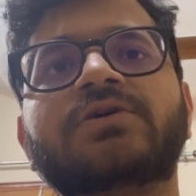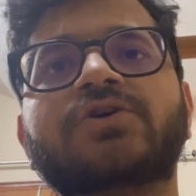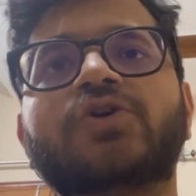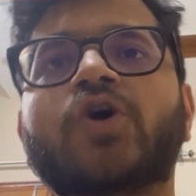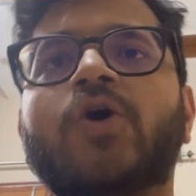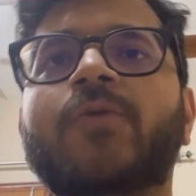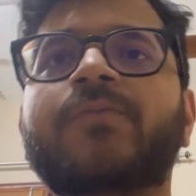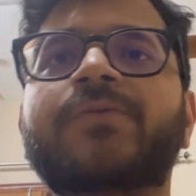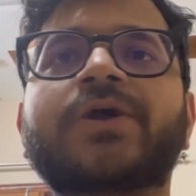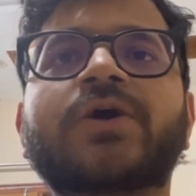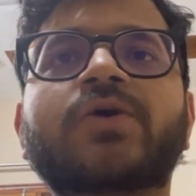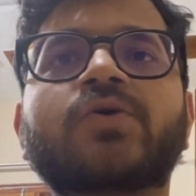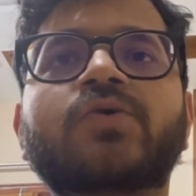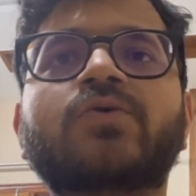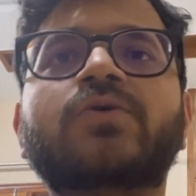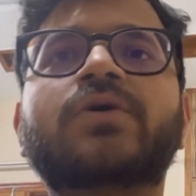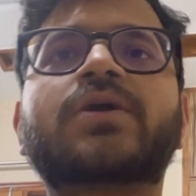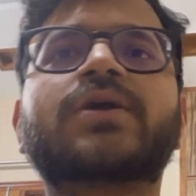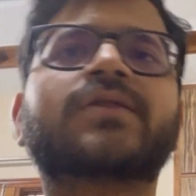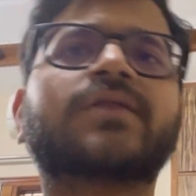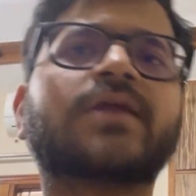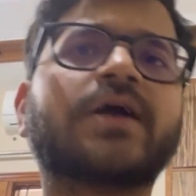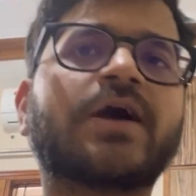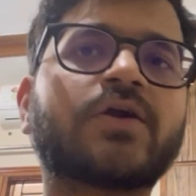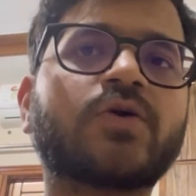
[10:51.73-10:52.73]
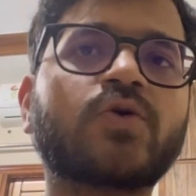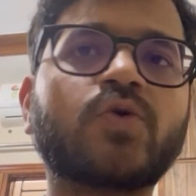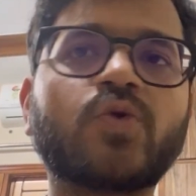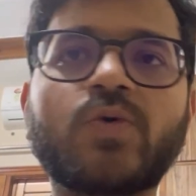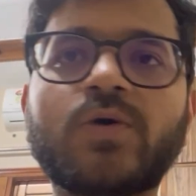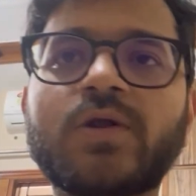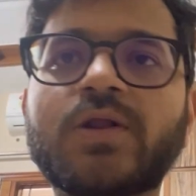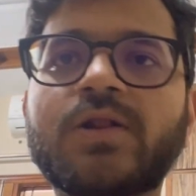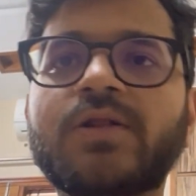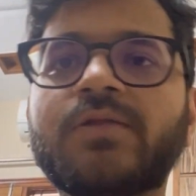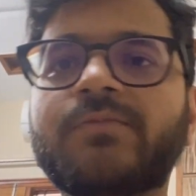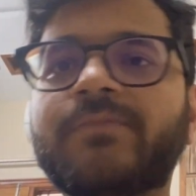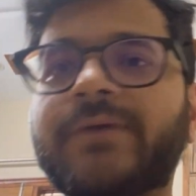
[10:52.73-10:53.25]
Top recruiters are
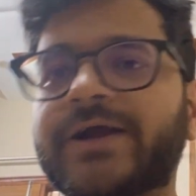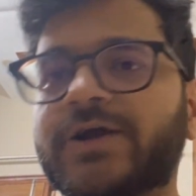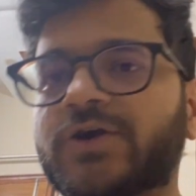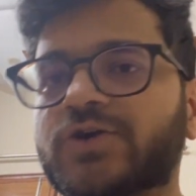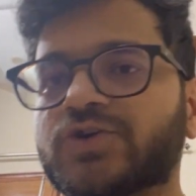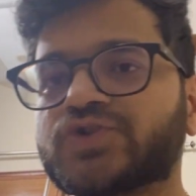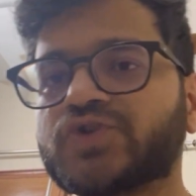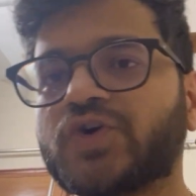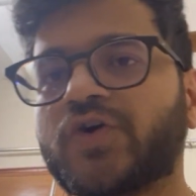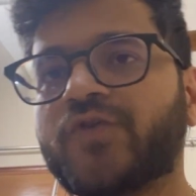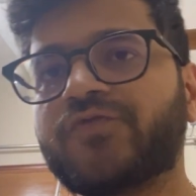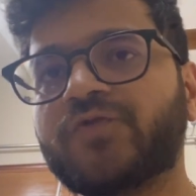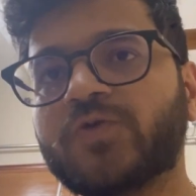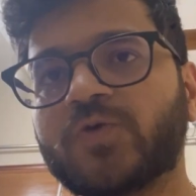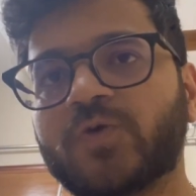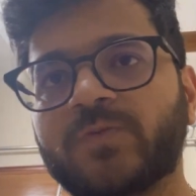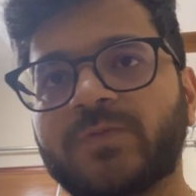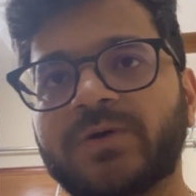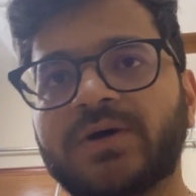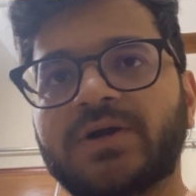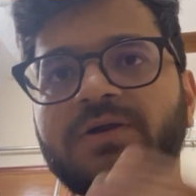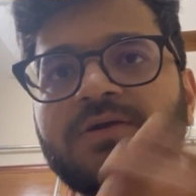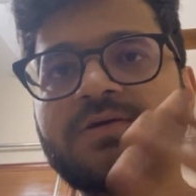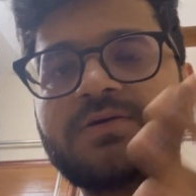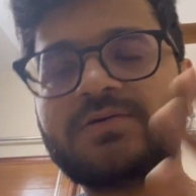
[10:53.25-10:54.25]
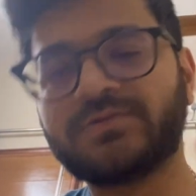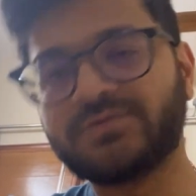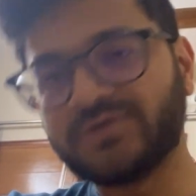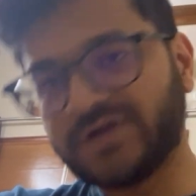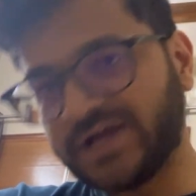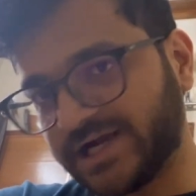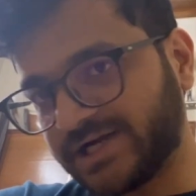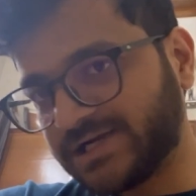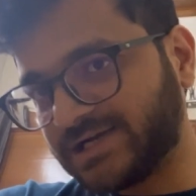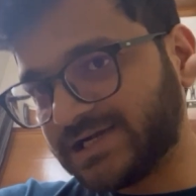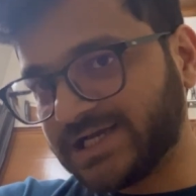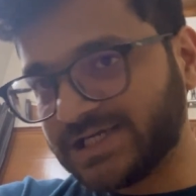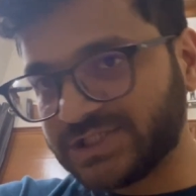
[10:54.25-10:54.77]
Google, Microsoft, Uber,
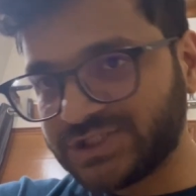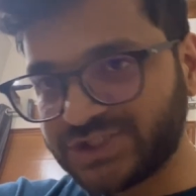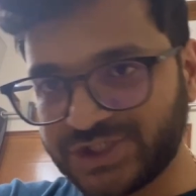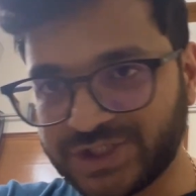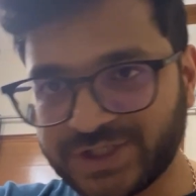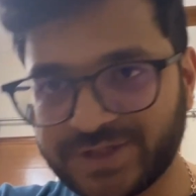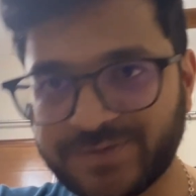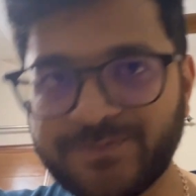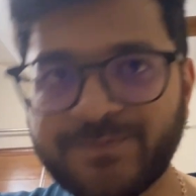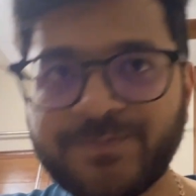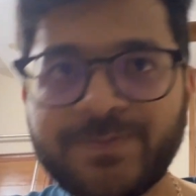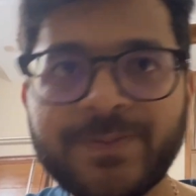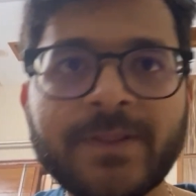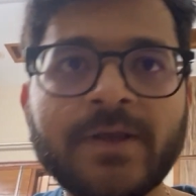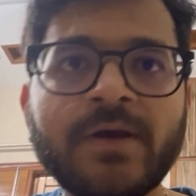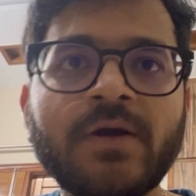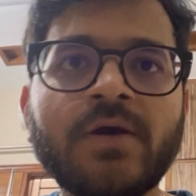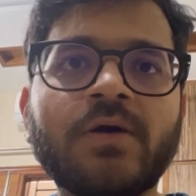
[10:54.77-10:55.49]
Atlassian.